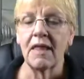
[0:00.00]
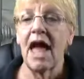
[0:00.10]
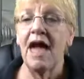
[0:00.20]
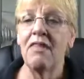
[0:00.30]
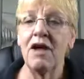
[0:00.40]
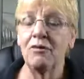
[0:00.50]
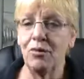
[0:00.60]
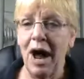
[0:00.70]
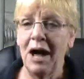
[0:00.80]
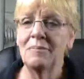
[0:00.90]
And they
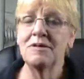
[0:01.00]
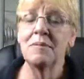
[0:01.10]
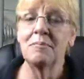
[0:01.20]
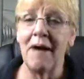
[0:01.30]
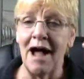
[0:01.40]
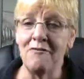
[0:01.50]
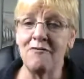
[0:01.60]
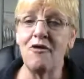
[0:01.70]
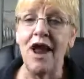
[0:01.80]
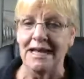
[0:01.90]
robbed my
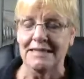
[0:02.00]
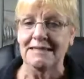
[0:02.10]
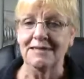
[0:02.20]
friend